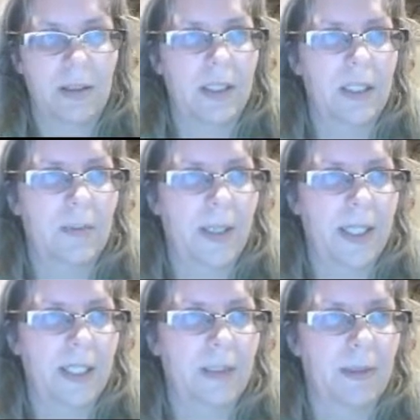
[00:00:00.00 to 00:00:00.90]
This is where
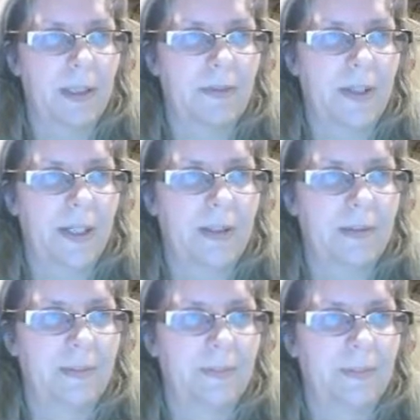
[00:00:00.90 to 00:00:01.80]
it gets really
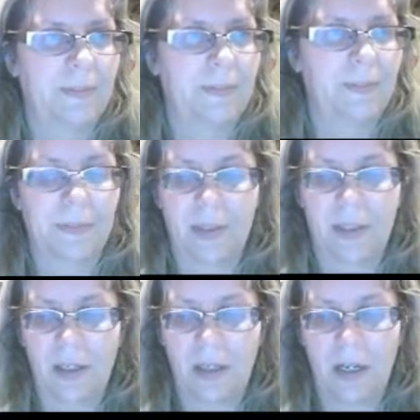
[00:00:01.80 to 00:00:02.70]
fun.
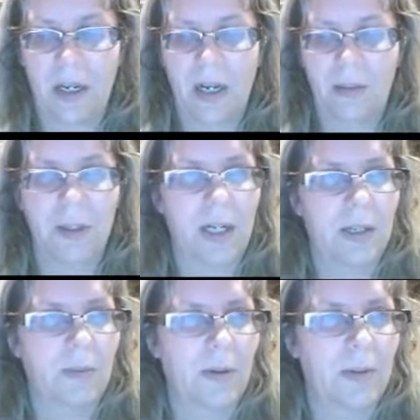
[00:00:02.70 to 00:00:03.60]
I'm
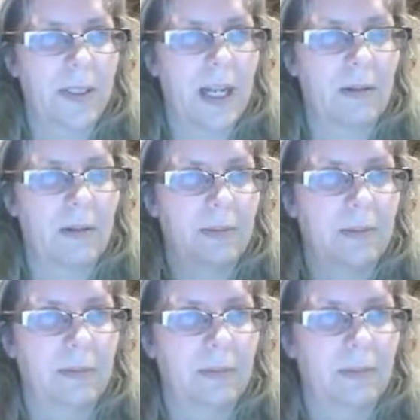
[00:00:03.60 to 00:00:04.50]
trying quotes now.